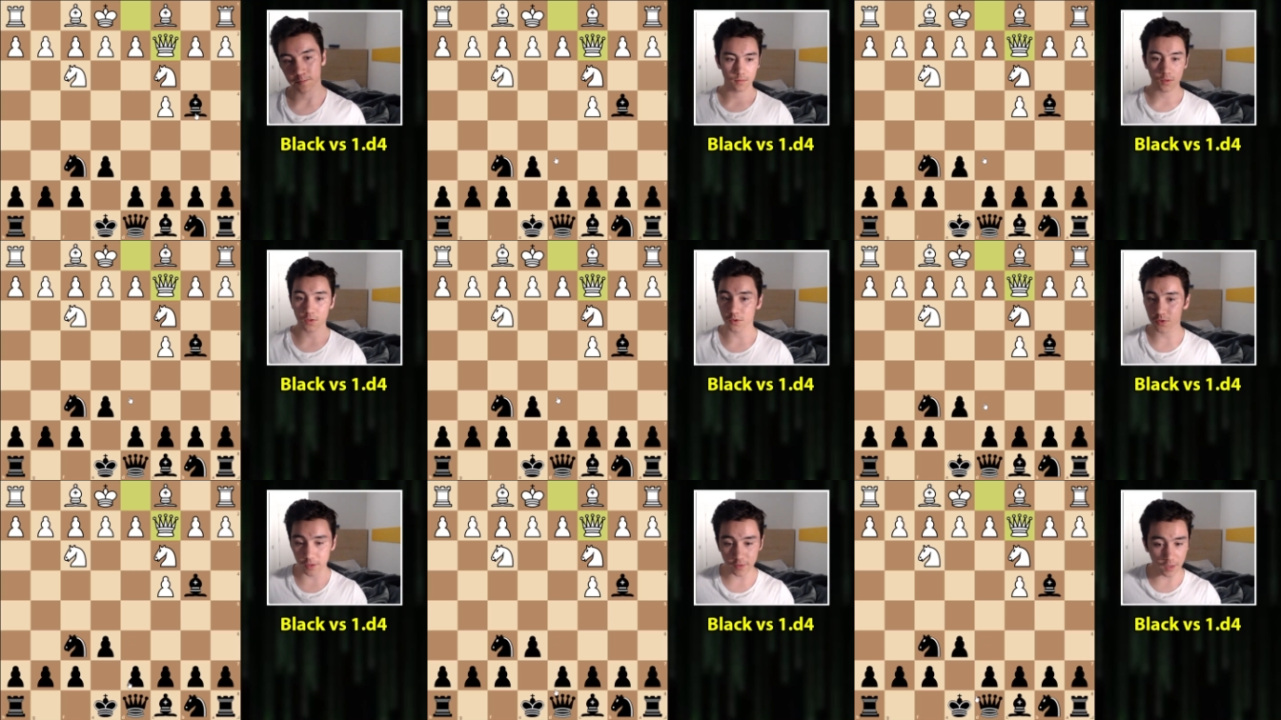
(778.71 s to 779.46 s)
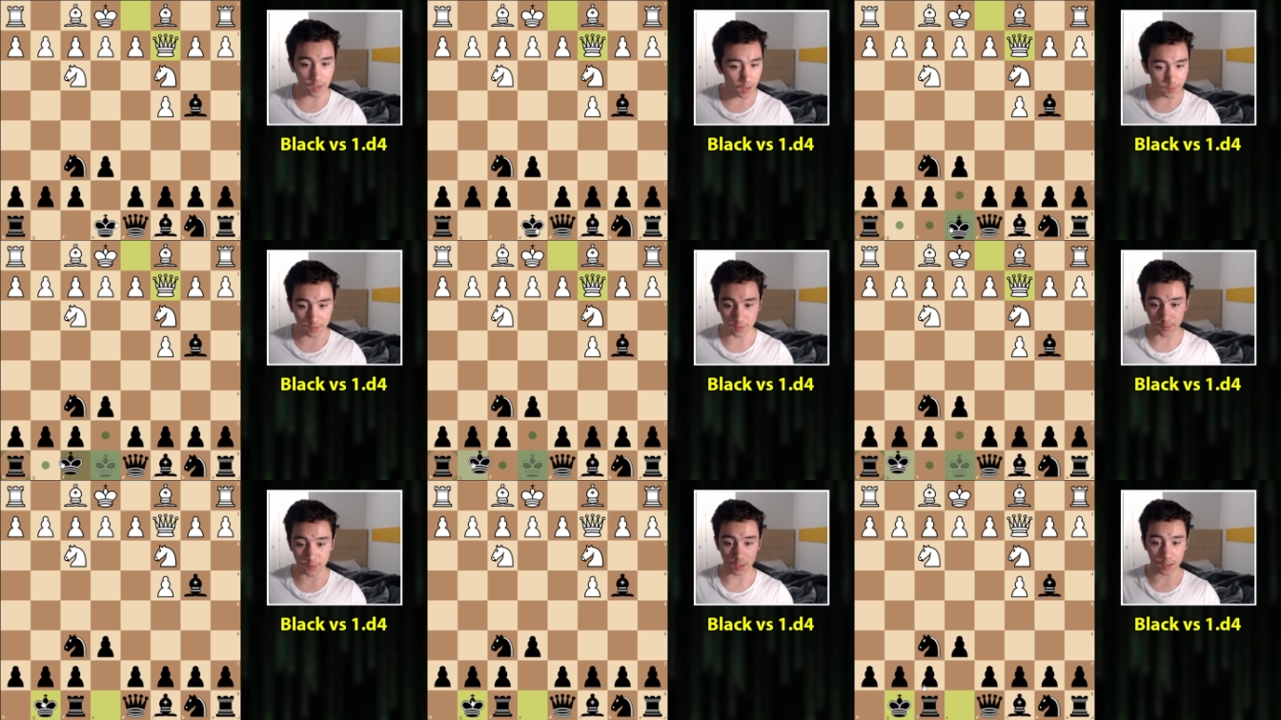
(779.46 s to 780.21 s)
because let's say after
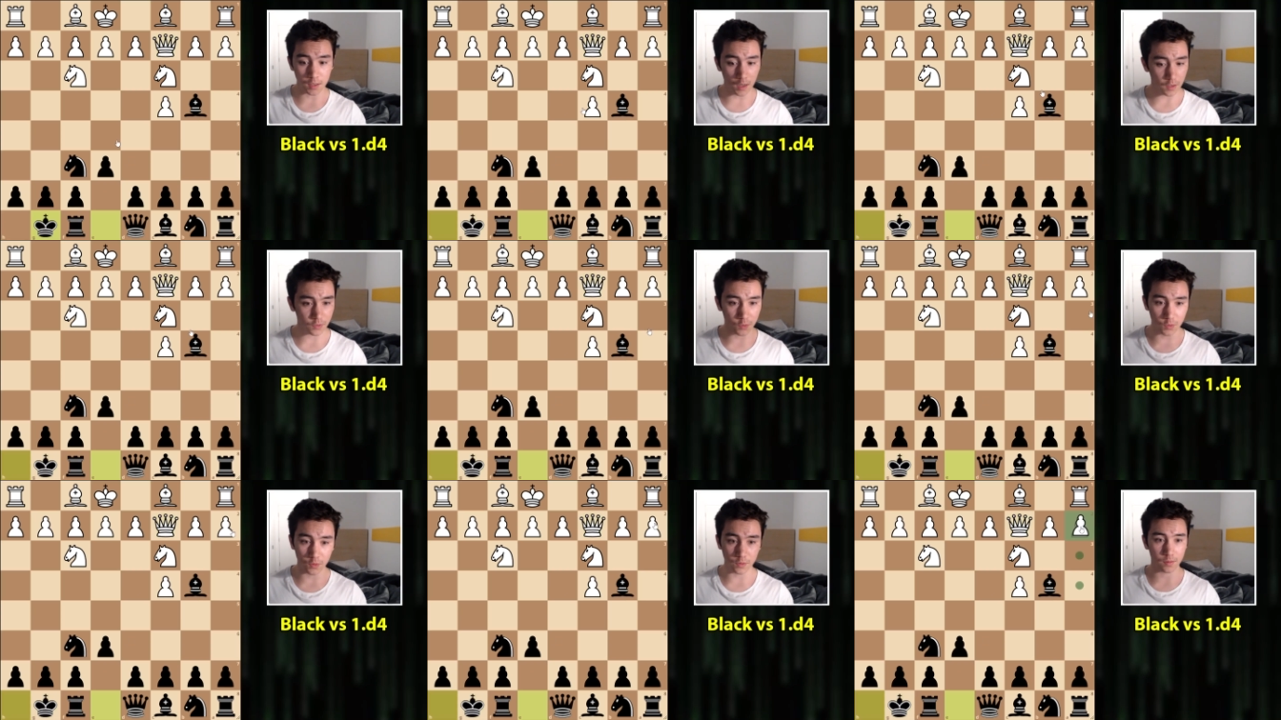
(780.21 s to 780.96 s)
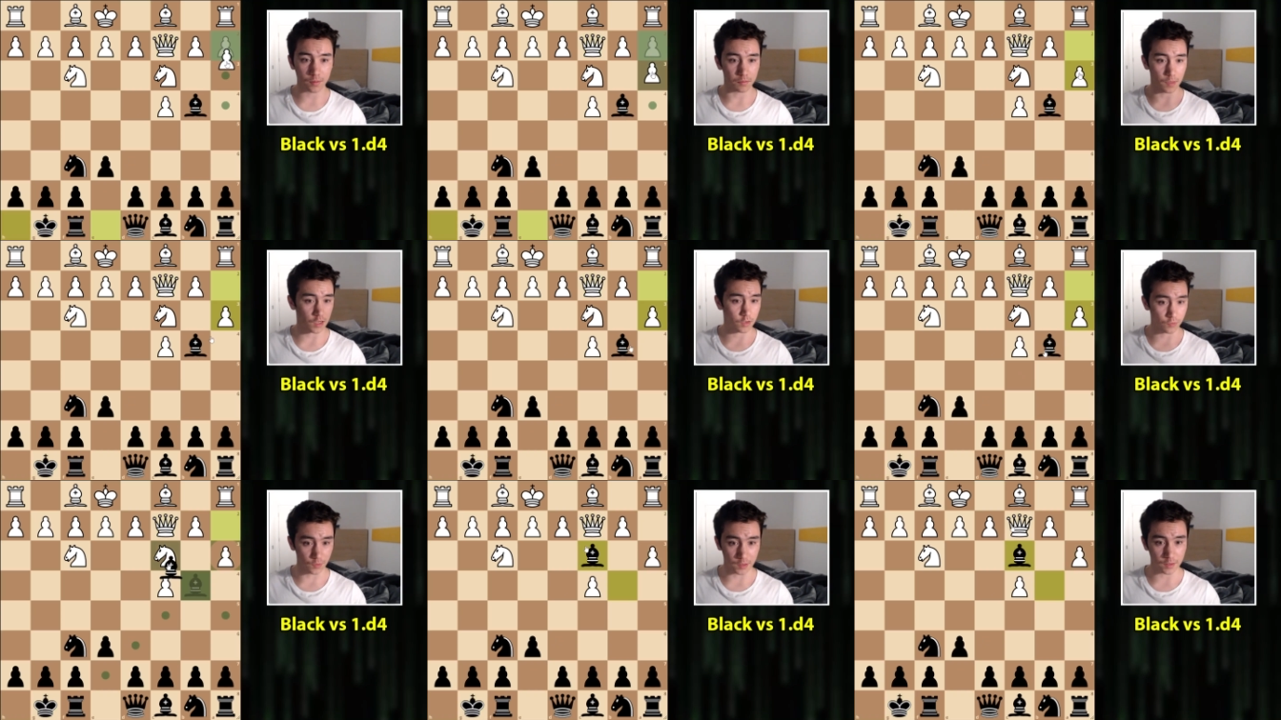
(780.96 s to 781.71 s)
something like castles,
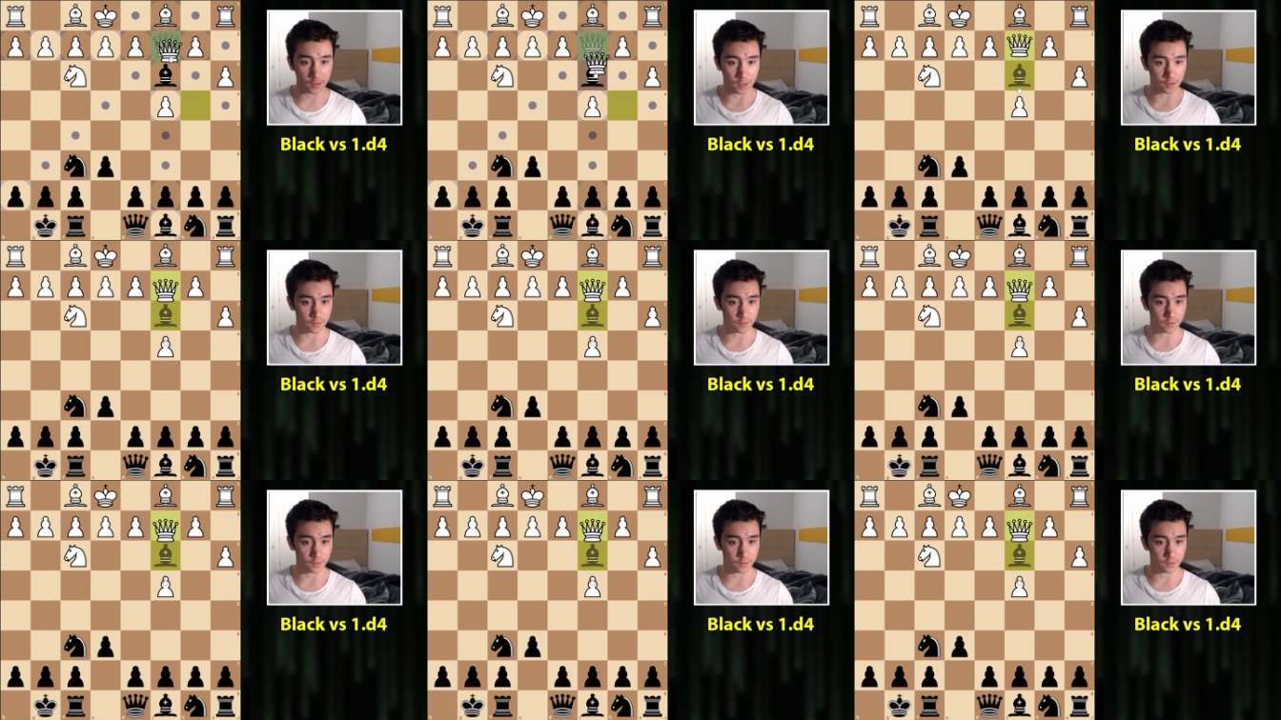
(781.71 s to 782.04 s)
a3, takes,